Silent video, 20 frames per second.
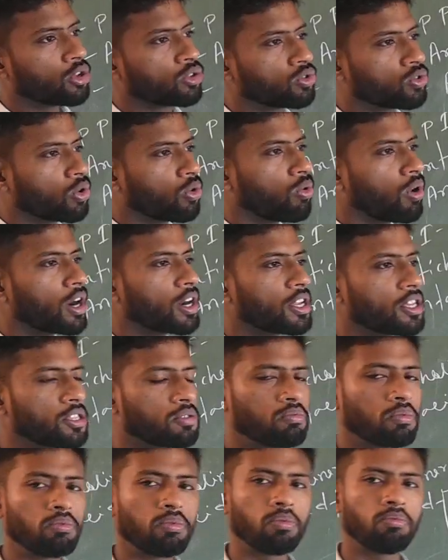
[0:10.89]
So what
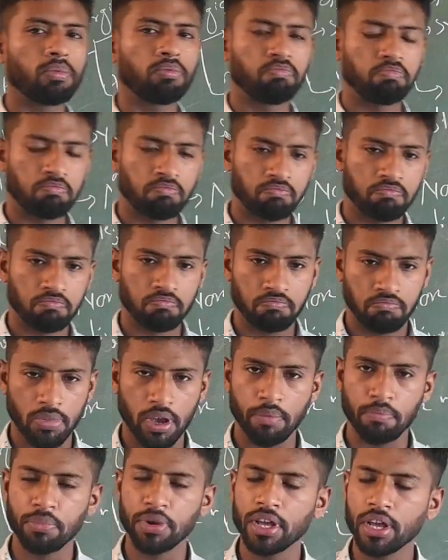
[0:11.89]
is
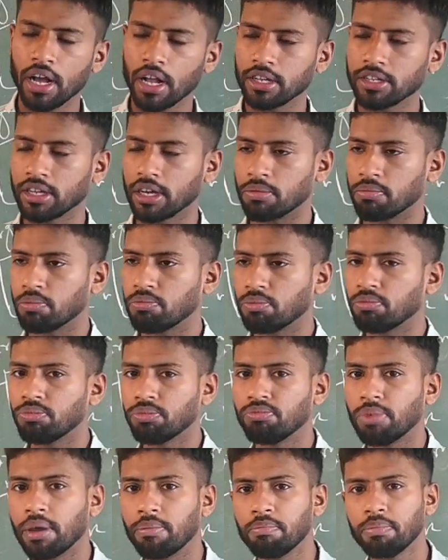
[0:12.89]
peptic ulcer?
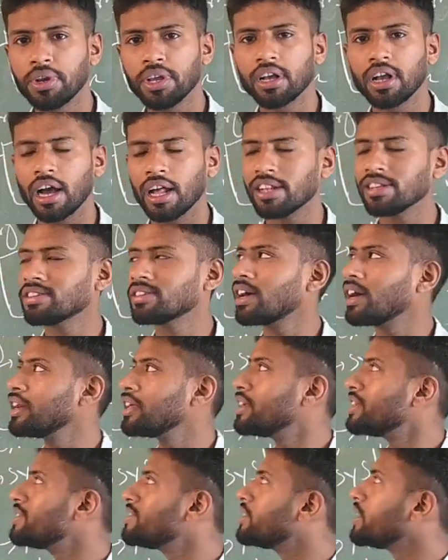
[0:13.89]
Peptic
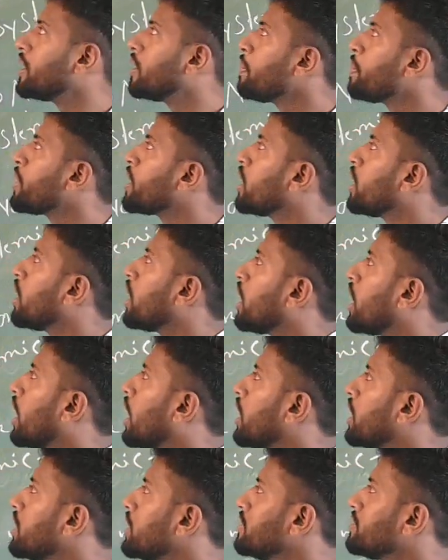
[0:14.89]
ulcer is
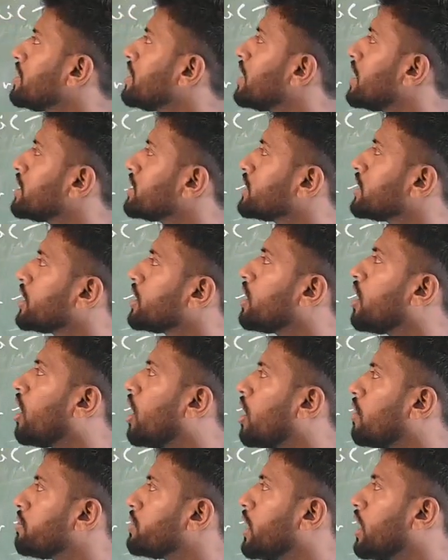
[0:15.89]
a lesion
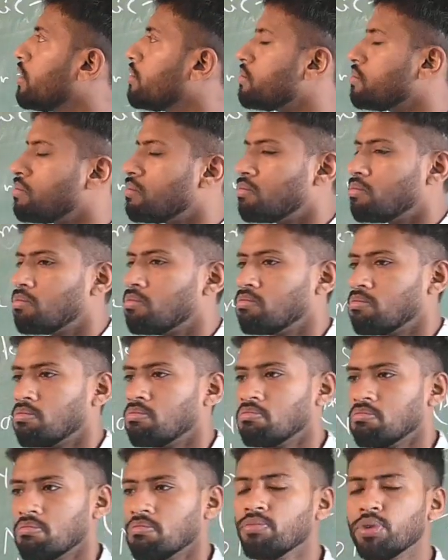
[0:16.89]
of the
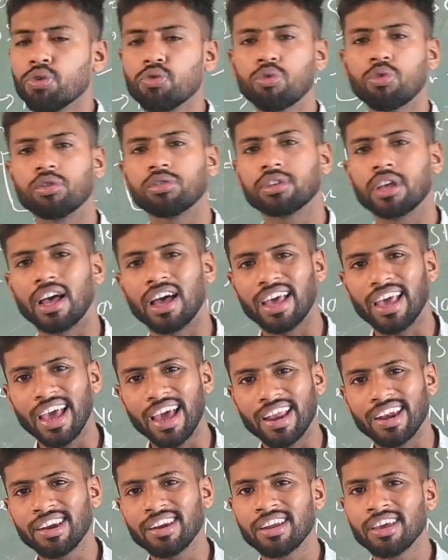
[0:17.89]
mucosa
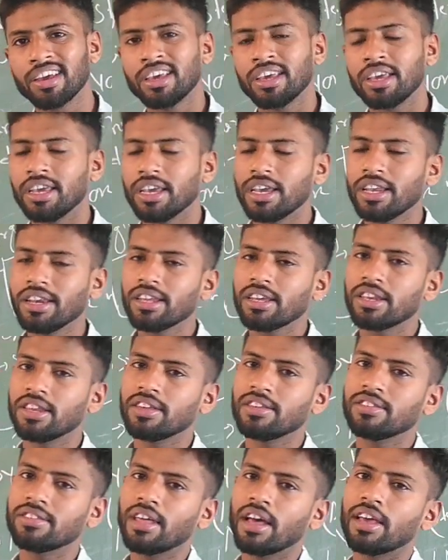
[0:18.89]
and
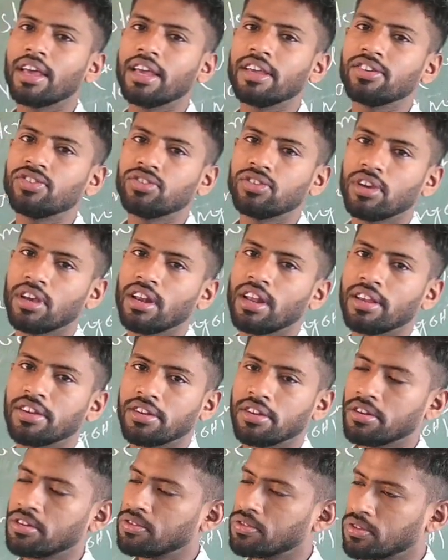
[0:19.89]
increase the HCl
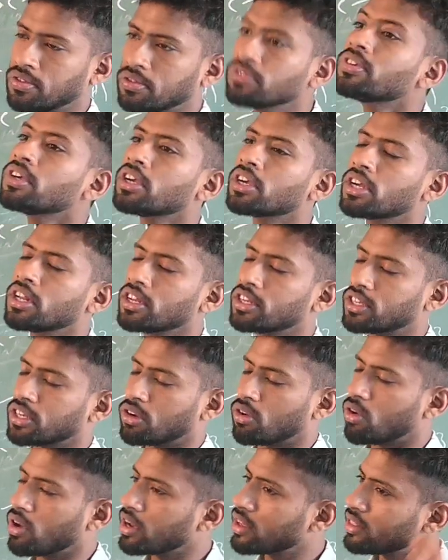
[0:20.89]
acid
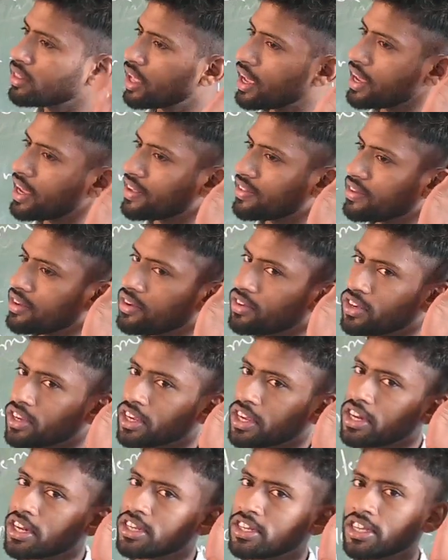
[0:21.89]
secretion. When the acid
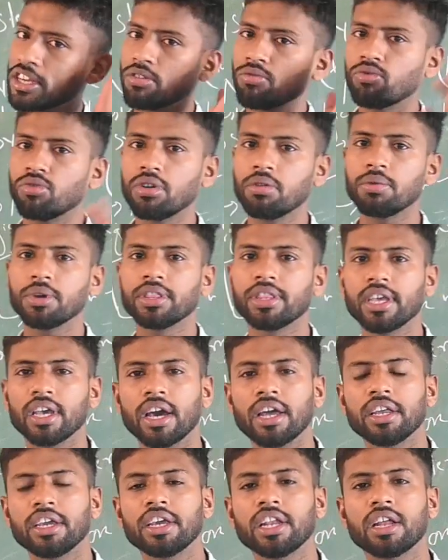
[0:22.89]
secretion will be
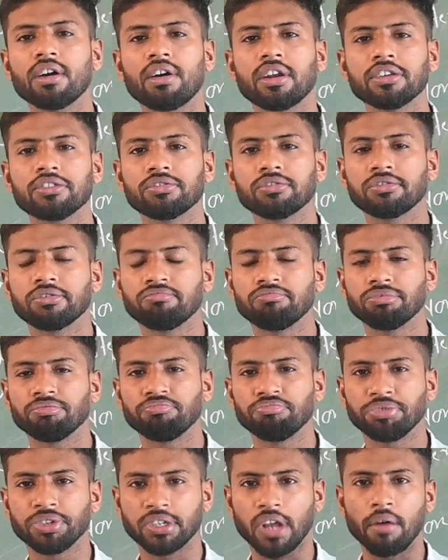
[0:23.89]
there in our
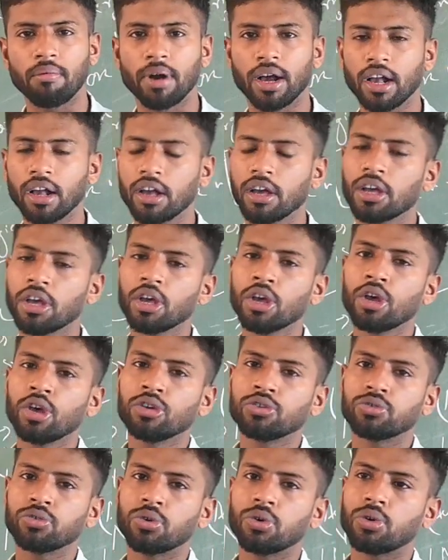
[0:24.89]
stomach,
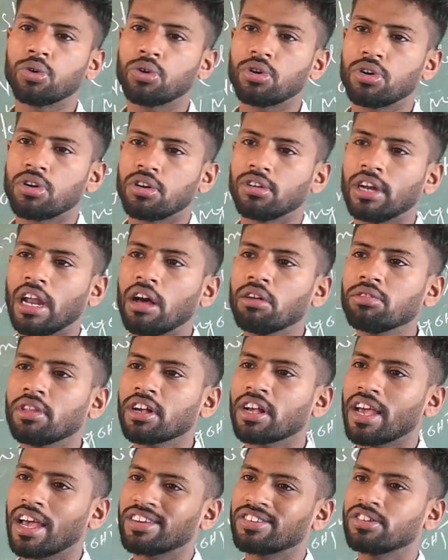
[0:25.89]
so now the
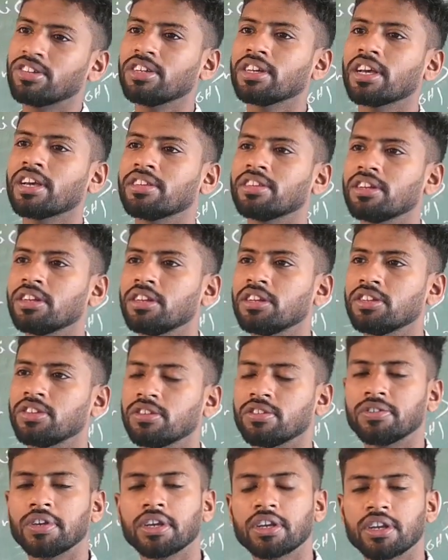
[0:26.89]
gastric acid
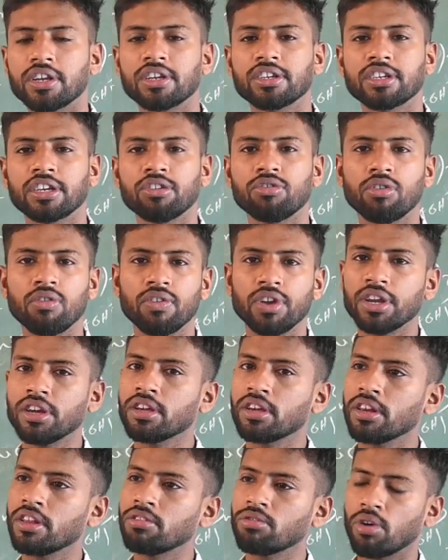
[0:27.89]
secretion will be
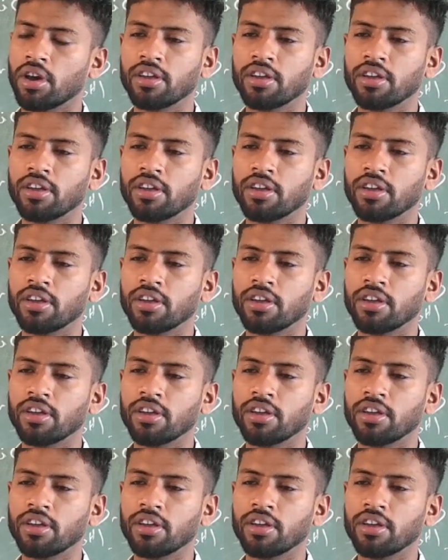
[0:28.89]
increased.